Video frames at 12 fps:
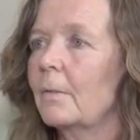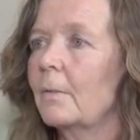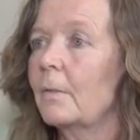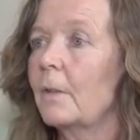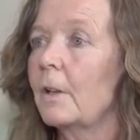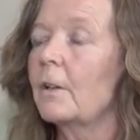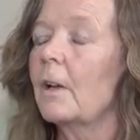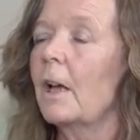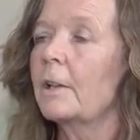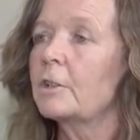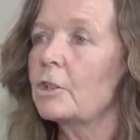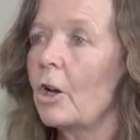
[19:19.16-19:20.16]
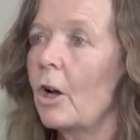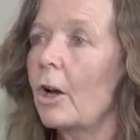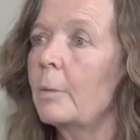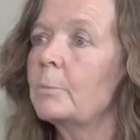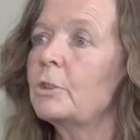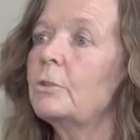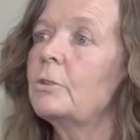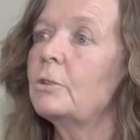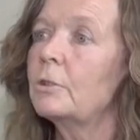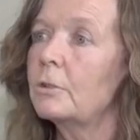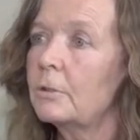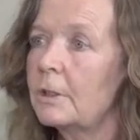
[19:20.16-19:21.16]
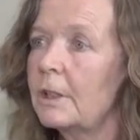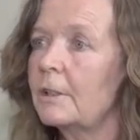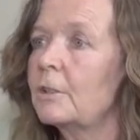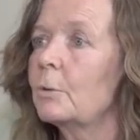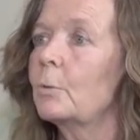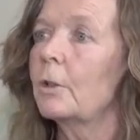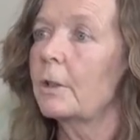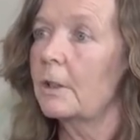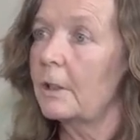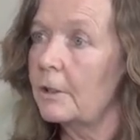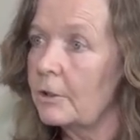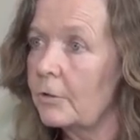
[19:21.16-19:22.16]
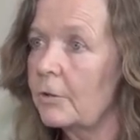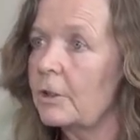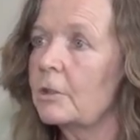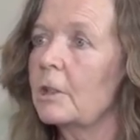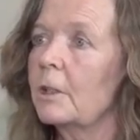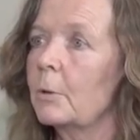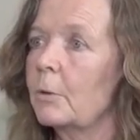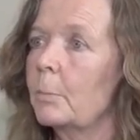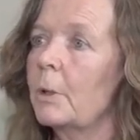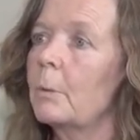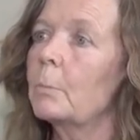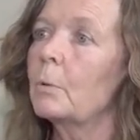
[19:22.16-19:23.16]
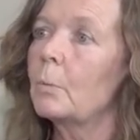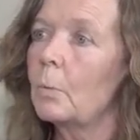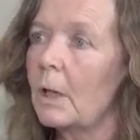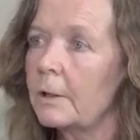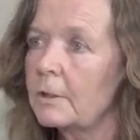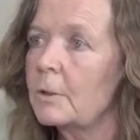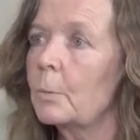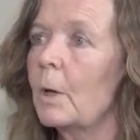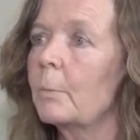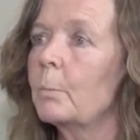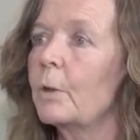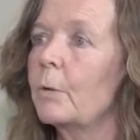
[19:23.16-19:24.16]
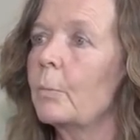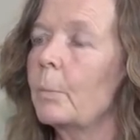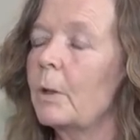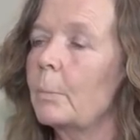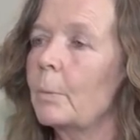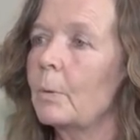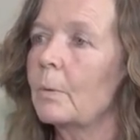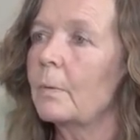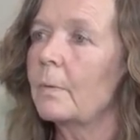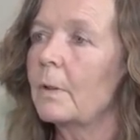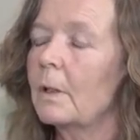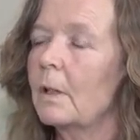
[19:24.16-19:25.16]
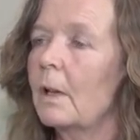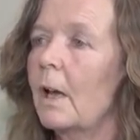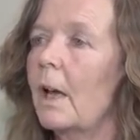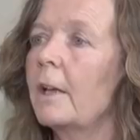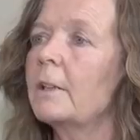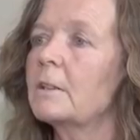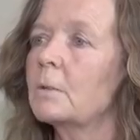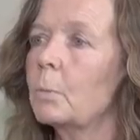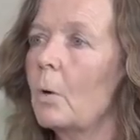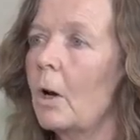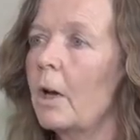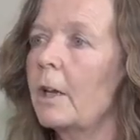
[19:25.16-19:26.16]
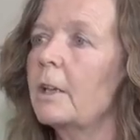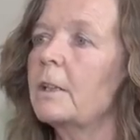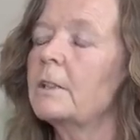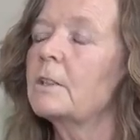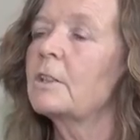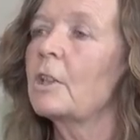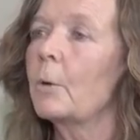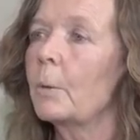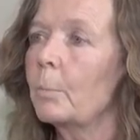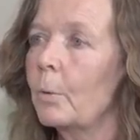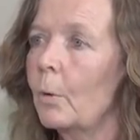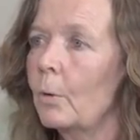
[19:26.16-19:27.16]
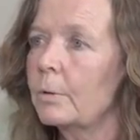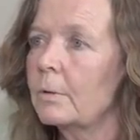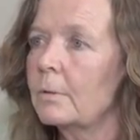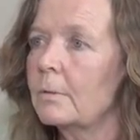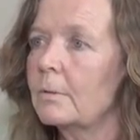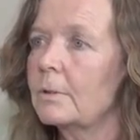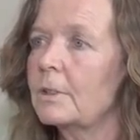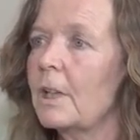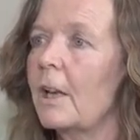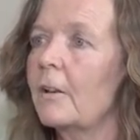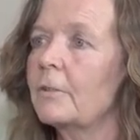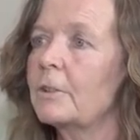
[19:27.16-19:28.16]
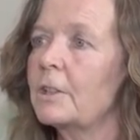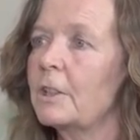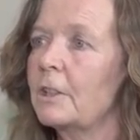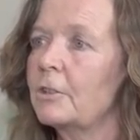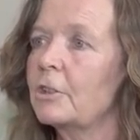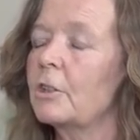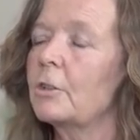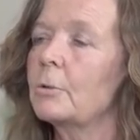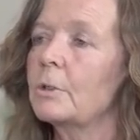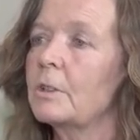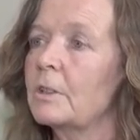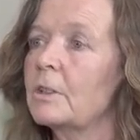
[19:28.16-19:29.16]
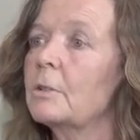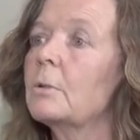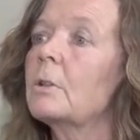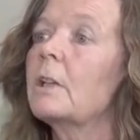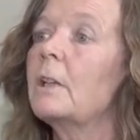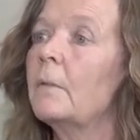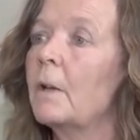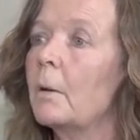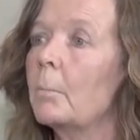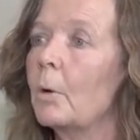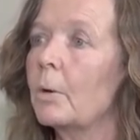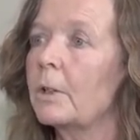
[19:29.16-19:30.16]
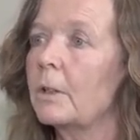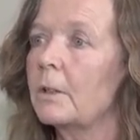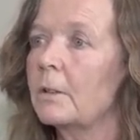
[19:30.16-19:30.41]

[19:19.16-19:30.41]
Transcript: that at times you do need to work individually with people, one-to-one with people. And it's why it's so important to have a teacher who is still in their body.